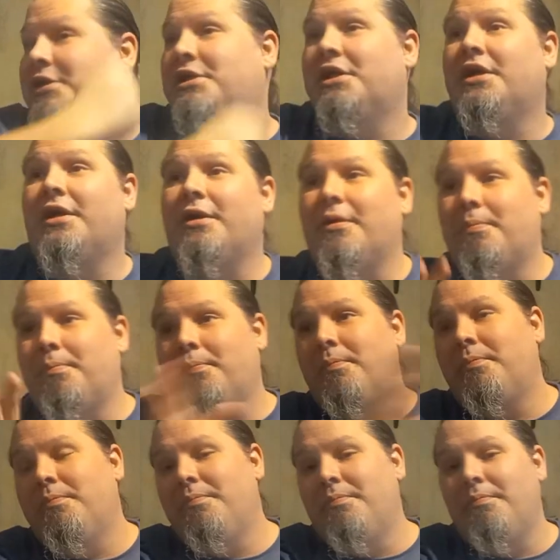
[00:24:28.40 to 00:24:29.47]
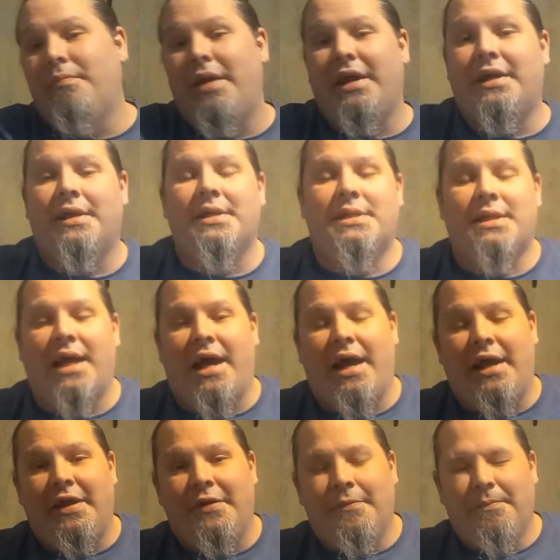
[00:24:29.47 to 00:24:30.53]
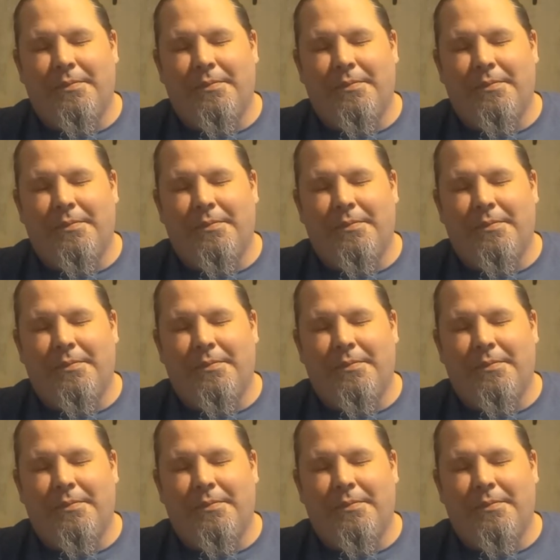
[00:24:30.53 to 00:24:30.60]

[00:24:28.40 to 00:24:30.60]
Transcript: to make an aside.